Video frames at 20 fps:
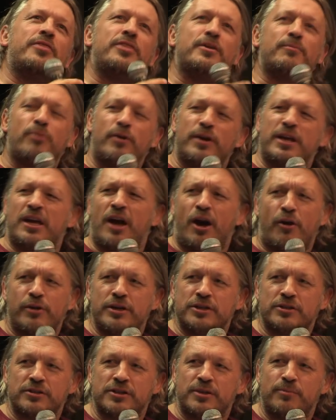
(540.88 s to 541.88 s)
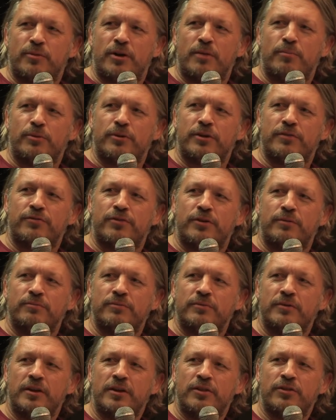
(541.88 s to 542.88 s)
I think probably Curry's or somewhere I bought it
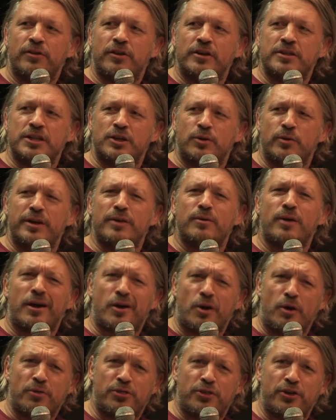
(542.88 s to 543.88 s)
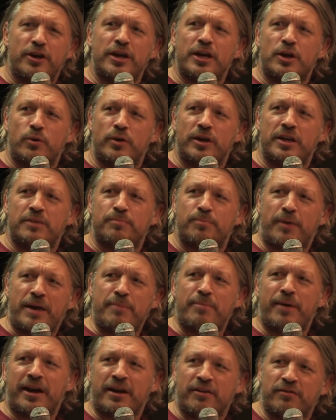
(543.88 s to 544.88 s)
from. 30 quid. I got 30 quid
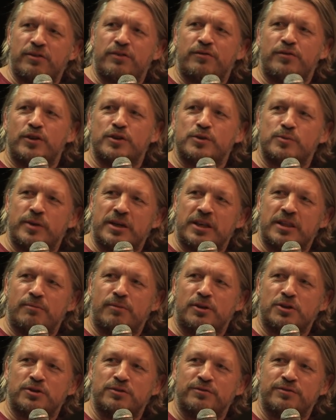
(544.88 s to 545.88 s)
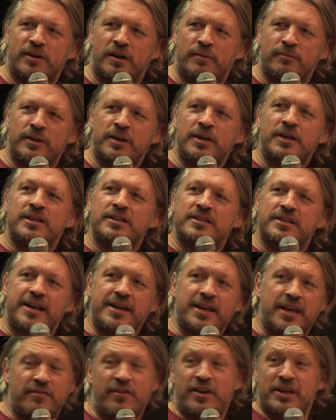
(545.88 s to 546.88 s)
pay packet for the first week at the mushroom farm.
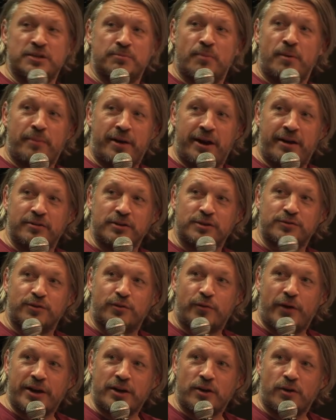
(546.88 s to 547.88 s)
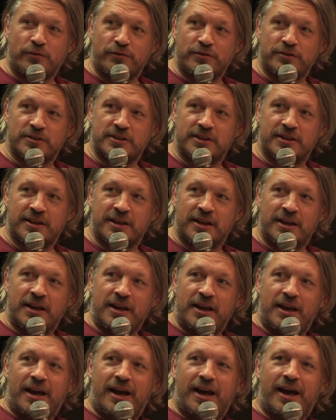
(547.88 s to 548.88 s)
Didn't give any to my parents for rent, obviously,
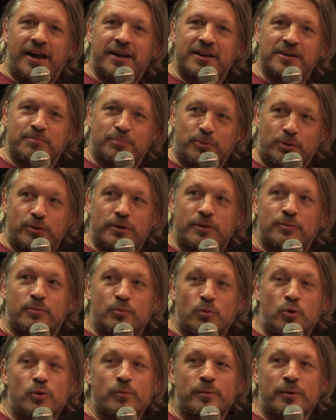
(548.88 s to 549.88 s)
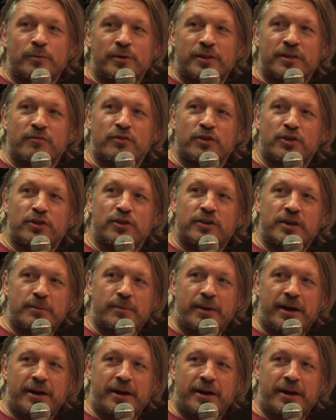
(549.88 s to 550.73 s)
and bought a Walkman with it for 30